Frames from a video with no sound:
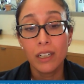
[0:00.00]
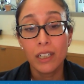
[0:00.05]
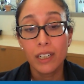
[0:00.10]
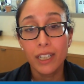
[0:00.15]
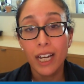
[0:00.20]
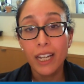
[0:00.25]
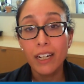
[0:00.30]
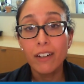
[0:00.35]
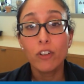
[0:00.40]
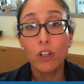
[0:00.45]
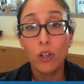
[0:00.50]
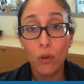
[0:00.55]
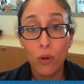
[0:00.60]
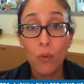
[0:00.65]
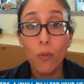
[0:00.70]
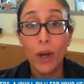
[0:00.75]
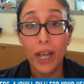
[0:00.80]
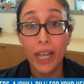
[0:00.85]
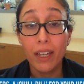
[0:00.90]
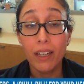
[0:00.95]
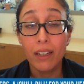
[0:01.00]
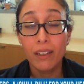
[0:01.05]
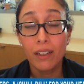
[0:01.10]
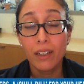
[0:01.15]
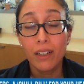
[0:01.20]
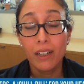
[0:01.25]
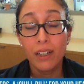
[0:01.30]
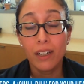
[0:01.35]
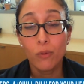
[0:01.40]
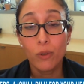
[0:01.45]
kind of go away,
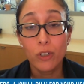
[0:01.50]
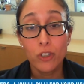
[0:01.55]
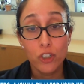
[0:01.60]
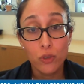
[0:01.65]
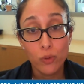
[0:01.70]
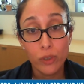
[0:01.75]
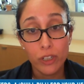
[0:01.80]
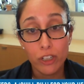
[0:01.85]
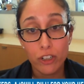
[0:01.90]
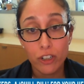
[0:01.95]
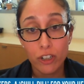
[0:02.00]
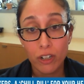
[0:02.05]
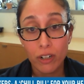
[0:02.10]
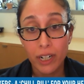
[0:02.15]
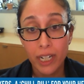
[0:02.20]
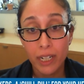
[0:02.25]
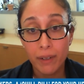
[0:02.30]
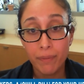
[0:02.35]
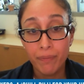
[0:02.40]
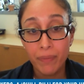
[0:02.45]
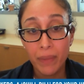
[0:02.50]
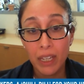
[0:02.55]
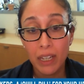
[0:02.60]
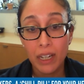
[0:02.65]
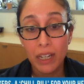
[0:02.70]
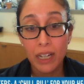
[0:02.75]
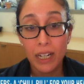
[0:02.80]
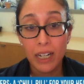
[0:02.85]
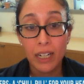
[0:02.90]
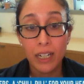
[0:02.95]
which is reassuring.
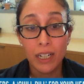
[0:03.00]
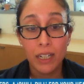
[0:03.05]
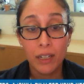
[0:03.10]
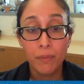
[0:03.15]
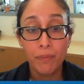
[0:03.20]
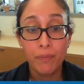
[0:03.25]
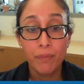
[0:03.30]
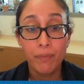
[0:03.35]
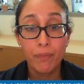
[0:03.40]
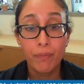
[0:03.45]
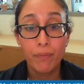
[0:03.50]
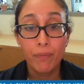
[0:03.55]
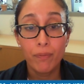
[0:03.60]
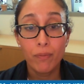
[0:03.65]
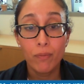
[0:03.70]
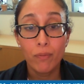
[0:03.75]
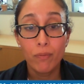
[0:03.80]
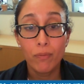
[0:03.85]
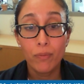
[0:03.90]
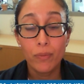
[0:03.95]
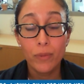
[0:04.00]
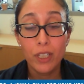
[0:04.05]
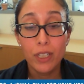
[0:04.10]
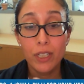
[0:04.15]
Um, the